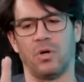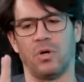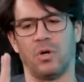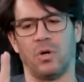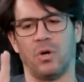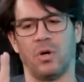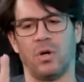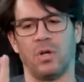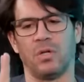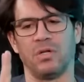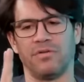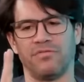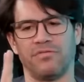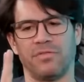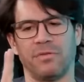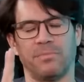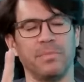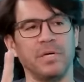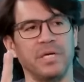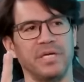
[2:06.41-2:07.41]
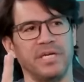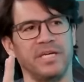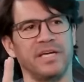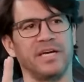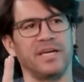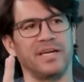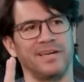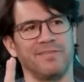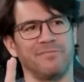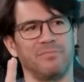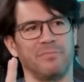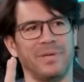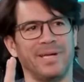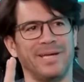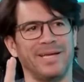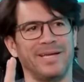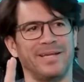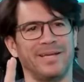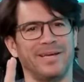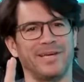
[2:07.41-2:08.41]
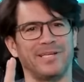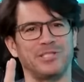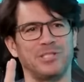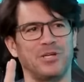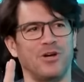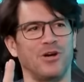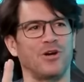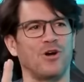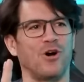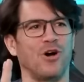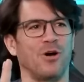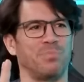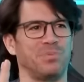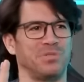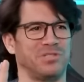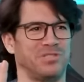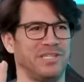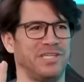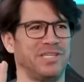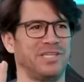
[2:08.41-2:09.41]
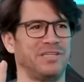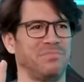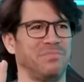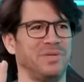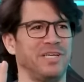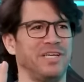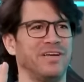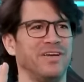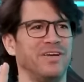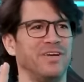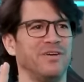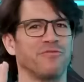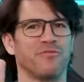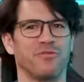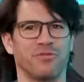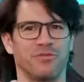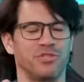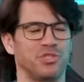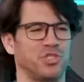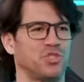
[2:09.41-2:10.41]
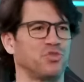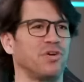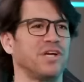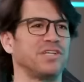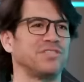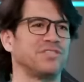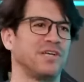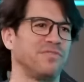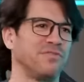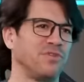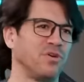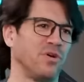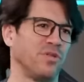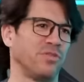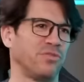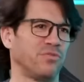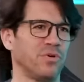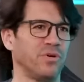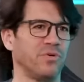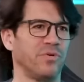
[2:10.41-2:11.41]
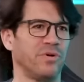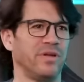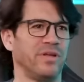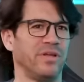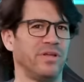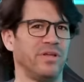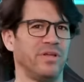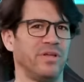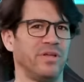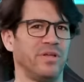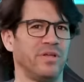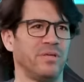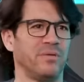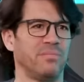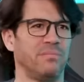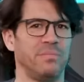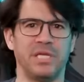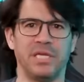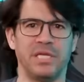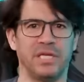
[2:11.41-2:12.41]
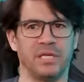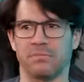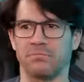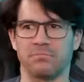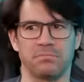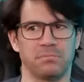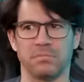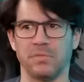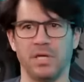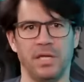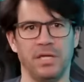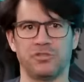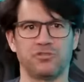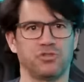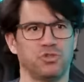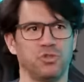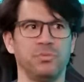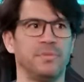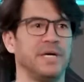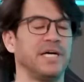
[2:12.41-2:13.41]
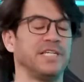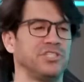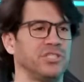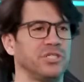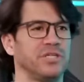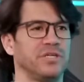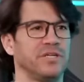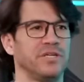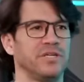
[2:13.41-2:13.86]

all of the money I have made has not compensated me for the stress I've gone through, meaning it's too much.